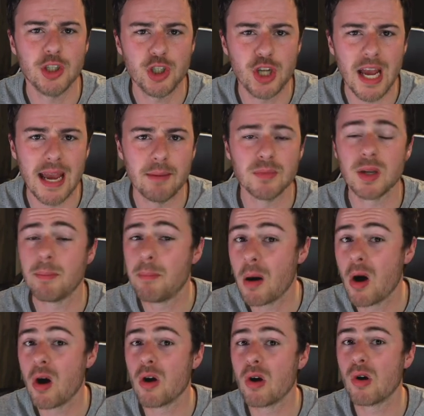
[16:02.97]
gems
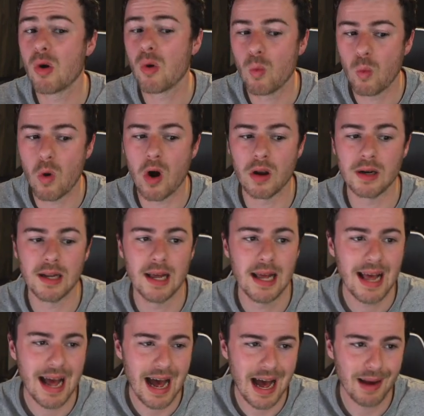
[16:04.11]
per 1
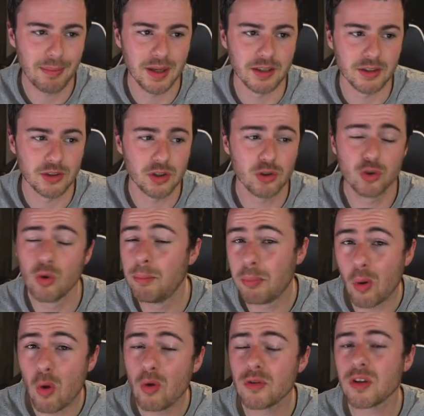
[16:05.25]
happiness. So
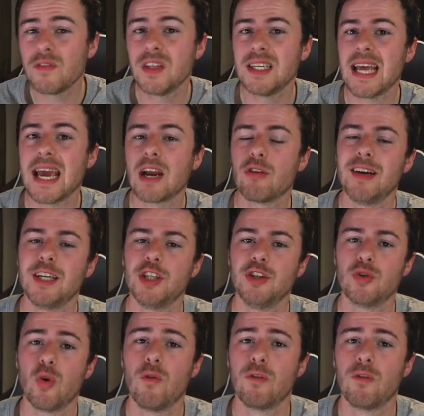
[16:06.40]
both of the decorations over